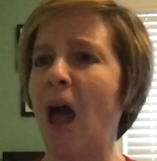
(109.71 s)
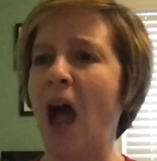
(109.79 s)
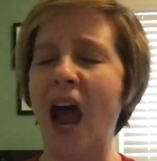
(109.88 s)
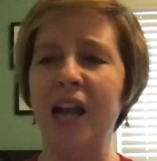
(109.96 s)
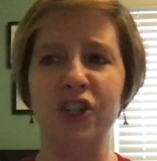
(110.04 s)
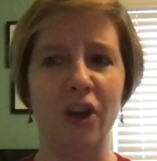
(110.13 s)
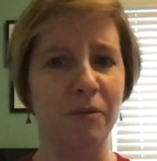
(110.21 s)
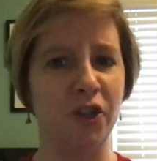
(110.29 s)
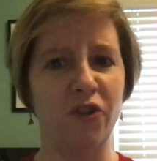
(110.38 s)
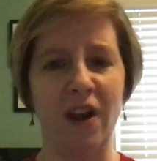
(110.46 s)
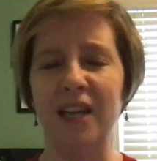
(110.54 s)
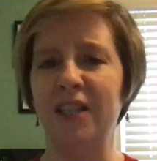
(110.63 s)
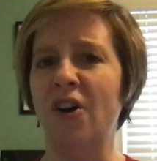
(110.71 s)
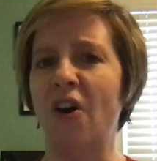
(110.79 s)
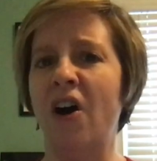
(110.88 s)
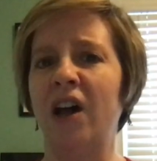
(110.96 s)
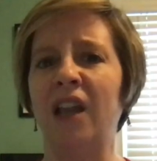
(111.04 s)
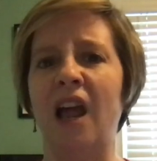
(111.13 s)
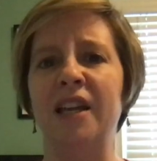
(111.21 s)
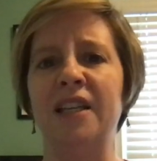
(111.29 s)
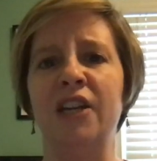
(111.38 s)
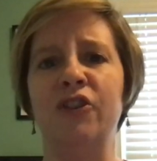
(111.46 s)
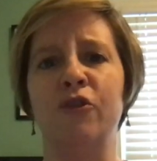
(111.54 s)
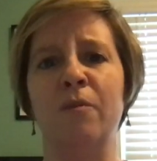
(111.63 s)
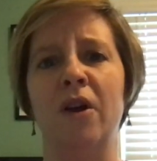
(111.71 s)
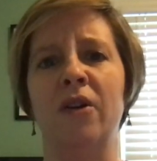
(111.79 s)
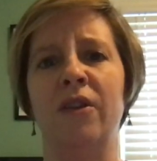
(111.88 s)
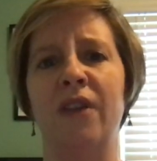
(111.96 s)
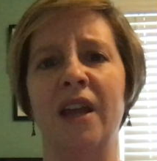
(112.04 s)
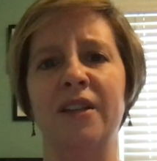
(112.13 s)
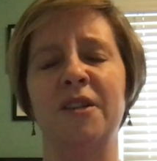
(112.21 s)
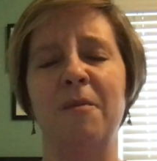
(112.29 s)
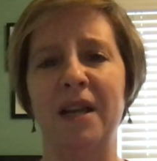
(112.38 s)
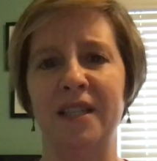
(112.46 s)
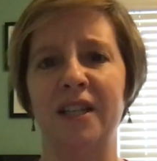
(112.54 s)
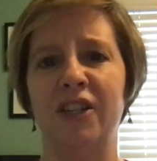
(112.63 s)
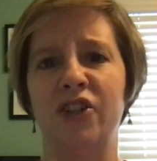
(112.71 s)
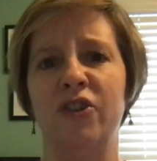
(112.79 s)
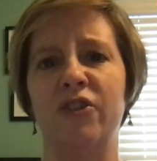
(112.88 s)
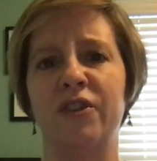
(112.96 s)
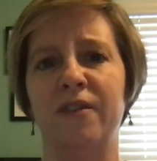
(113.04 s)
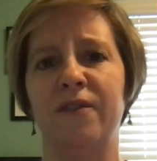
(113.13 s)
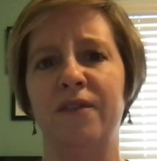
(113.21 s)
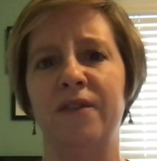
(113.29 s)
I jumped straight into online teacher mode thanks to my 6 years of